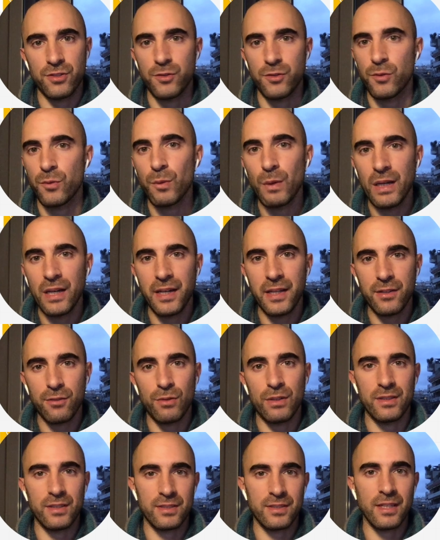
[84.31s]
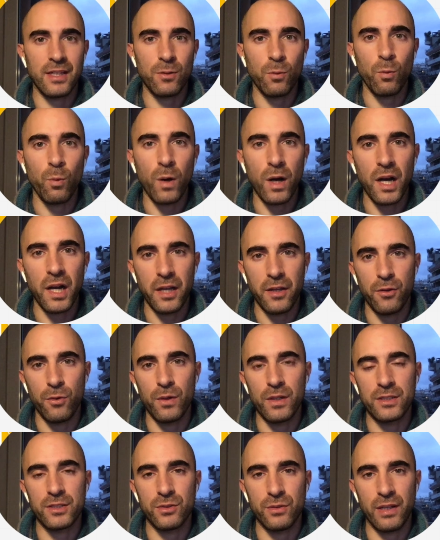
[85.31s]
You really need to understand why you
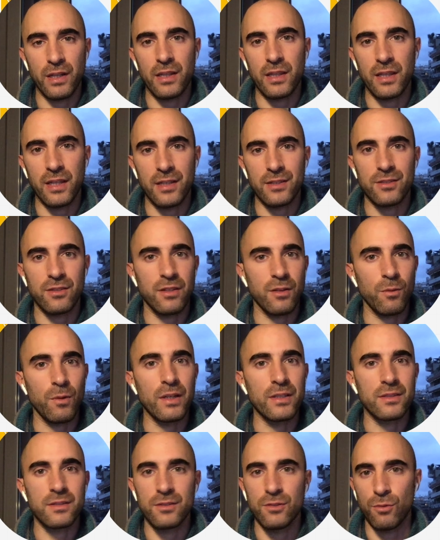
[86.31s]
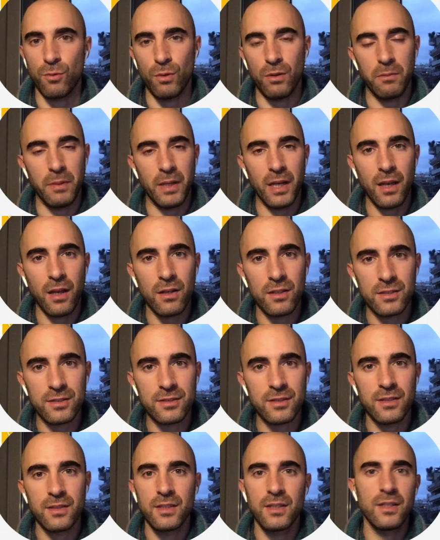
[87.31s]
are doing things. Otherwise, you will be
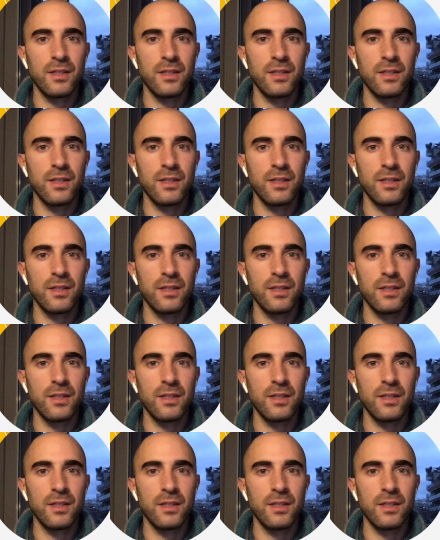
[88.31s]
lost.